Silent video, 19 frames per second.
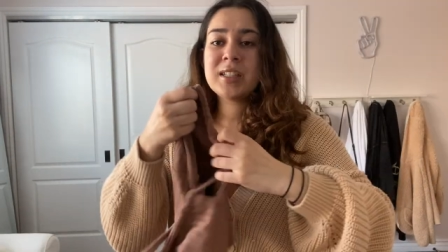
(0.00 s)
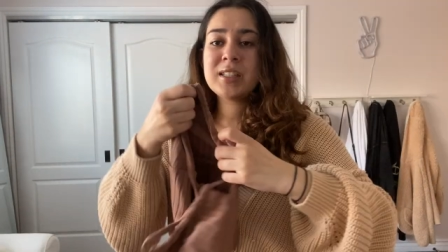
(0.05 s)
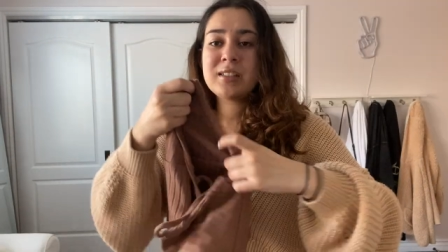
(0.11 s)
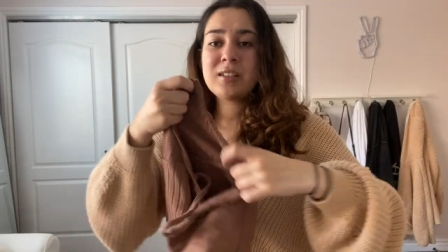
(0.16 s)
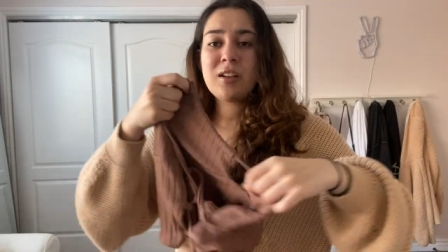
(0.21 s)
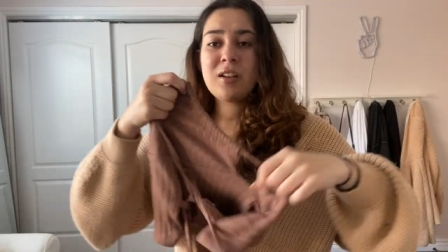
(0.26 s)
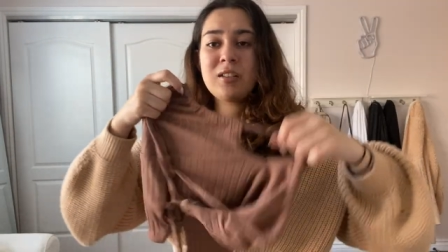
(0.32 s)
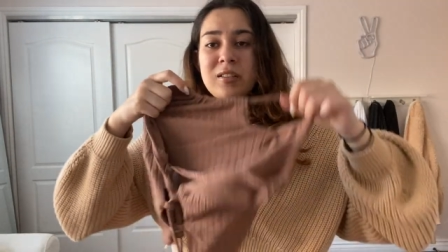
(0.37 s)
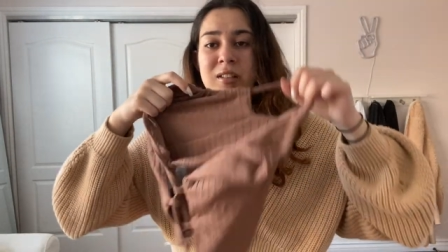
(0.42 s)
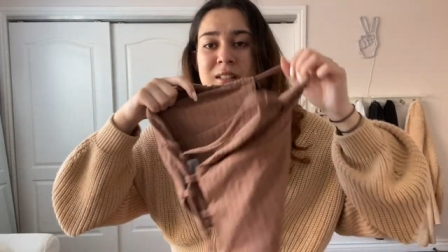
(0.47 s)
It's
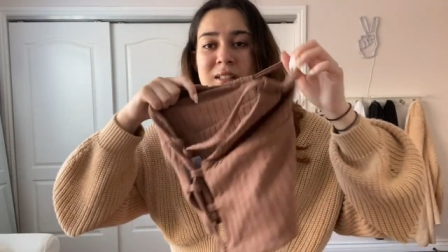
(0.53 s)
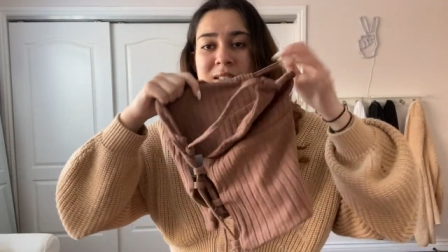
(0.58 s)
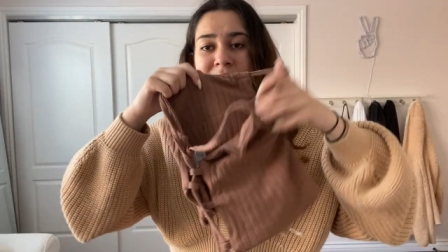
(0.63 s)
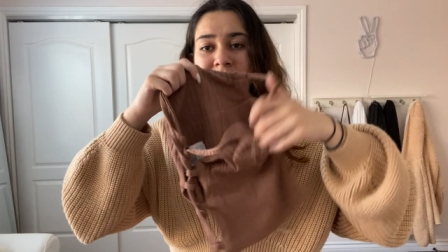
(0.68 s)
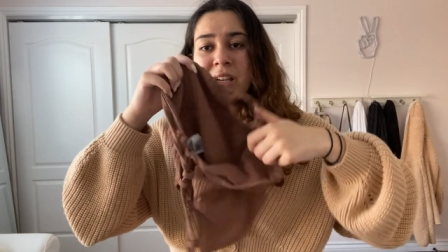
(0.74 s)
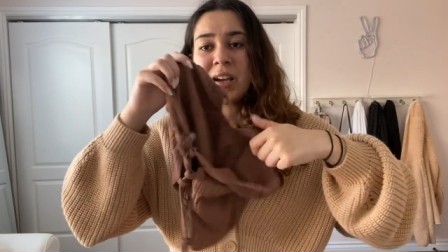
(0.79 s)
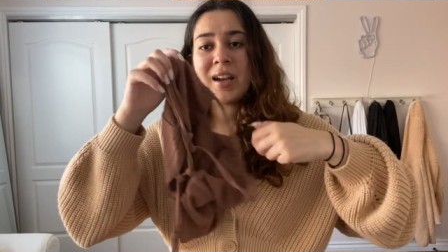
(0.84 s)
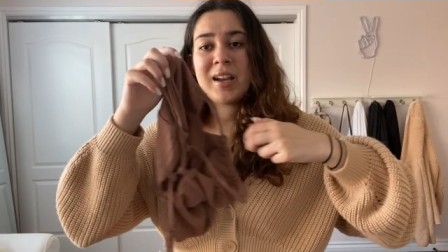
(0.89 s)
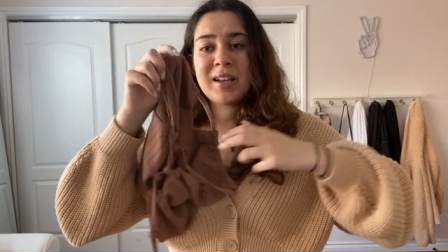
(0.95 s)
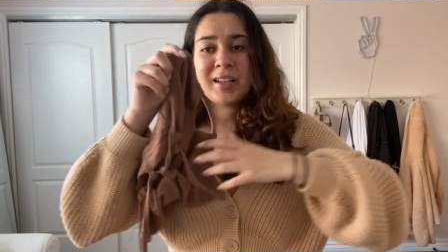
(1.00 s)
all these
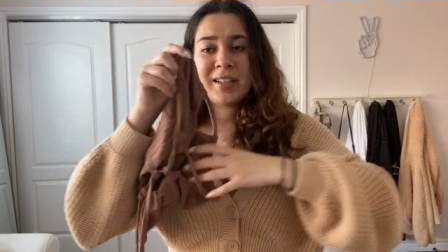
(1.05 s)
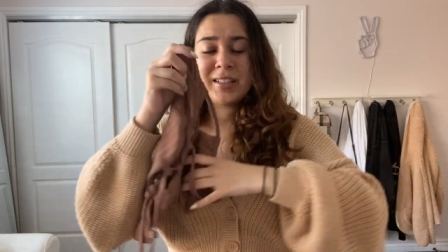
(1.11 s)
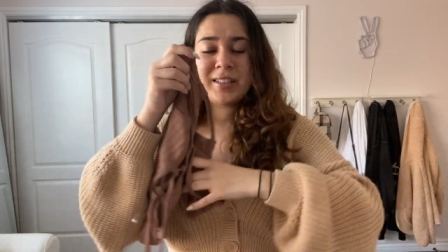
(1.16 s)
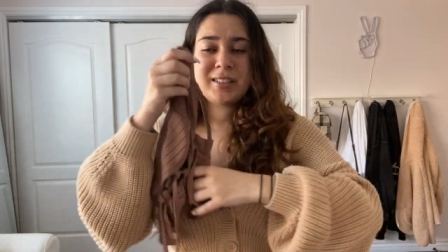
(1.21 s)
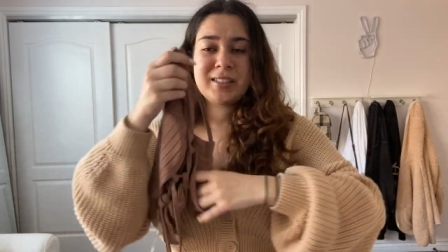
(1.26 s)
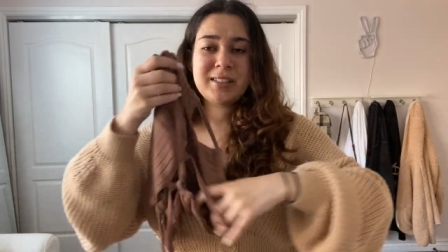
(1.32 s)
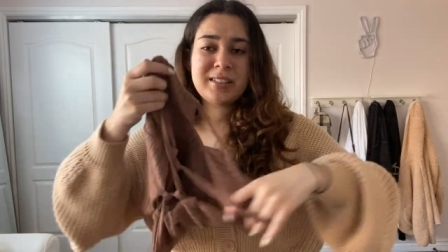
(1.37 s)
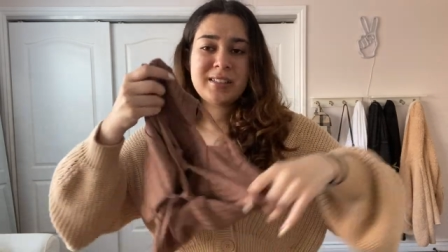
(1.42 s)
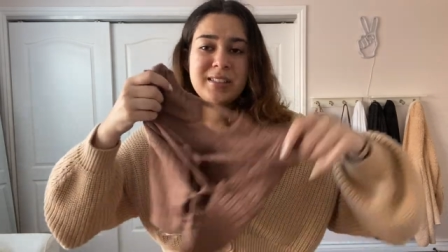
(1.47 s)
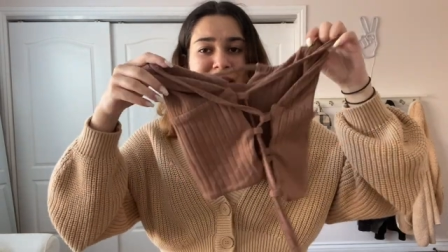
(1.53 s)

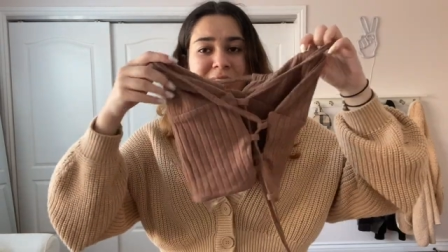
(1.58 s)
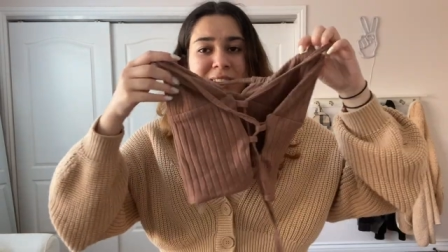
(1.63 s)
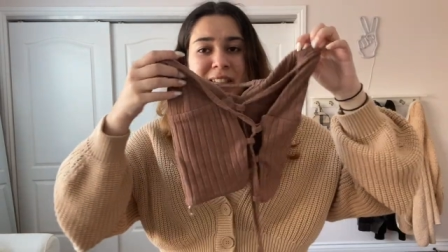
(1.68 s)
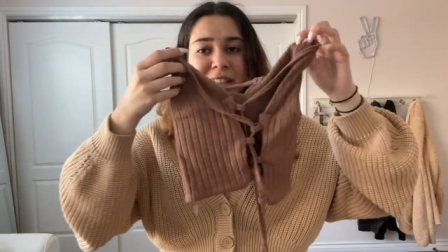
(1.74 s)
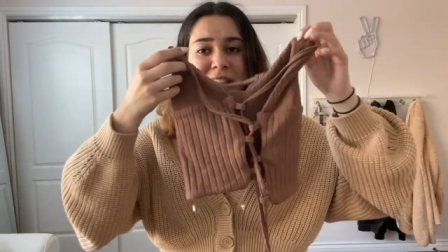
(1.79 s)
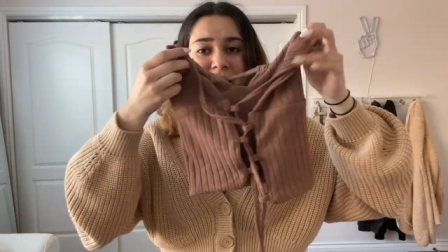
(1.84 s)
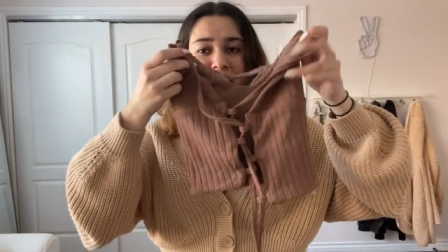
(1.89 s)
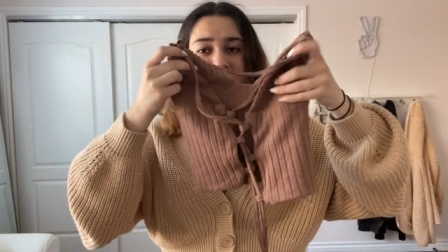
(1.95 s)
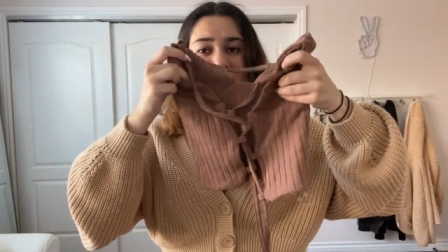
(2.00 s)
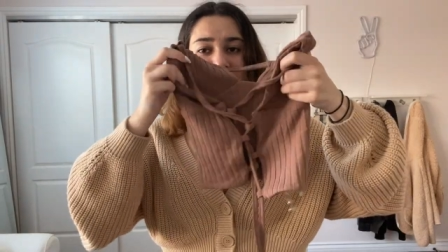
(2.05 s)
ties.
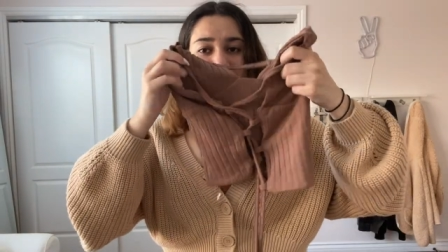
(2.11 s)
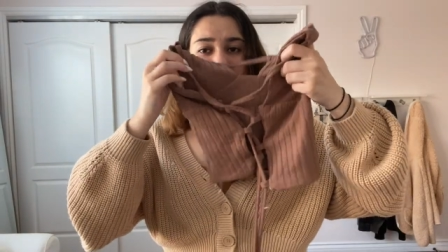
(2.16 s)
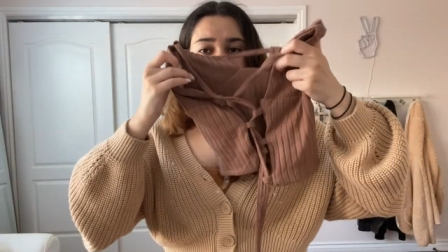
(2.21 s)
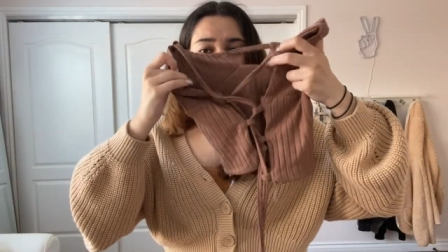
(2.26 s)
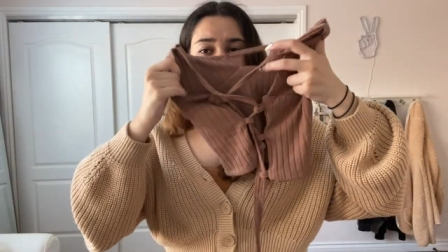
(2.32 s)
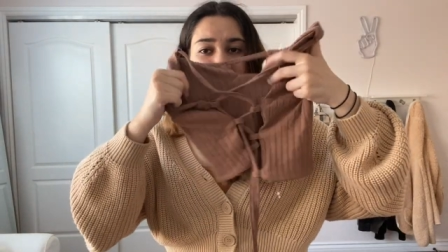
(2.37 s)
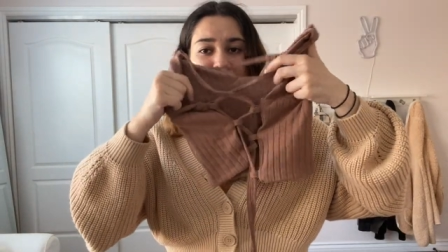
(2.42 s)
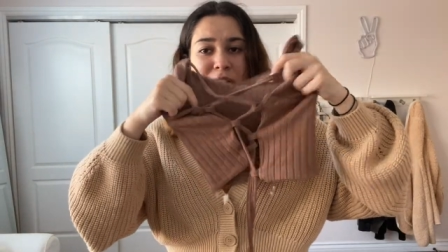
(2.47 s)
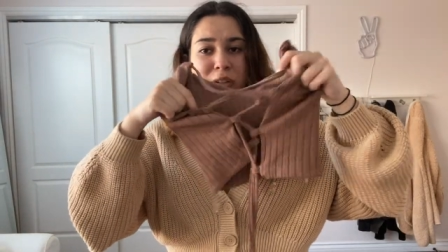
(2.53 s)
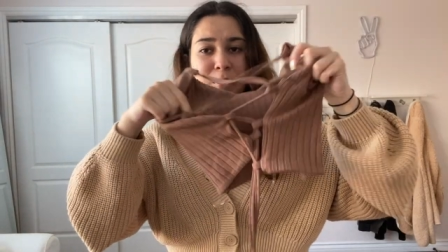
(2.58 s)
Like there's
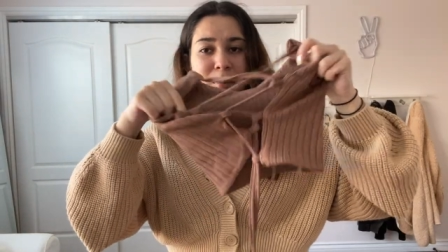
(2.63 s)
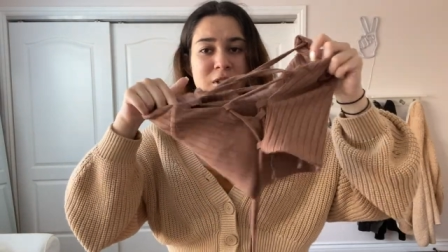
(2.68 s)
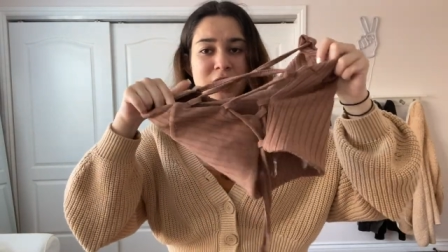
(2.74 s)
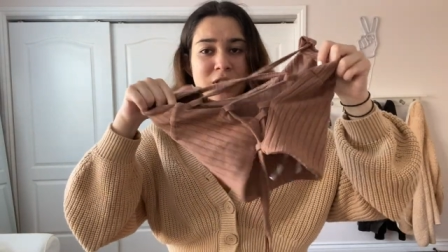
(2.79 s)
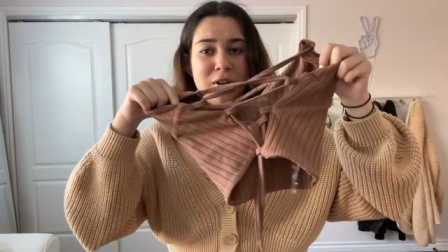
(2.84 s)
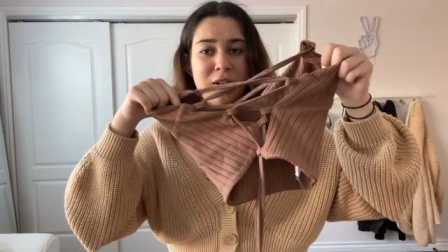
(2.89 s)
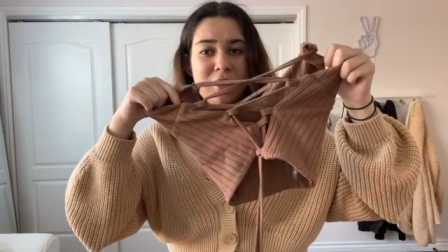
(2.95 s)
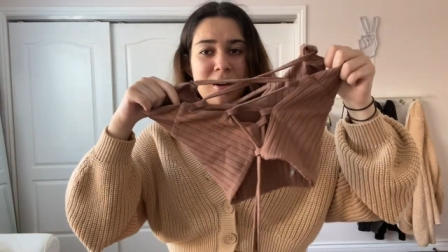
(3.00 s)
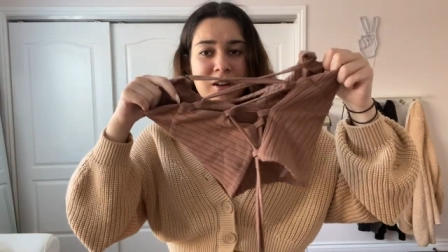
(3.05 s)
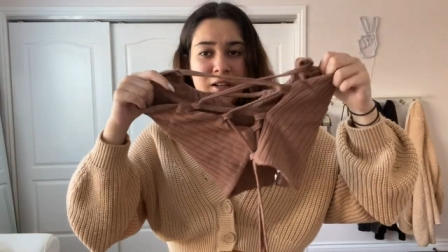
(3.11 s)
just so much
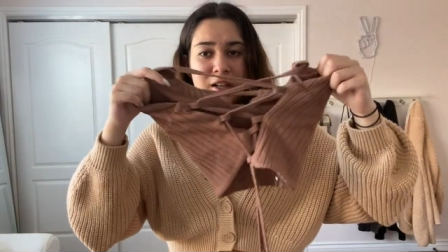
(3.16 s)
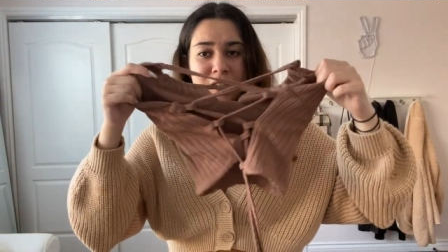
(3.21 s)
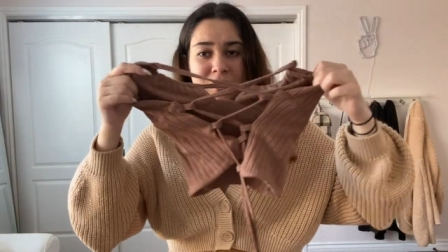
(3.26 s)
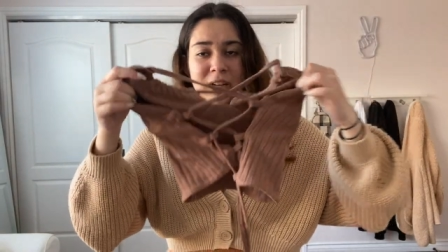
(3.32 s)
going on here.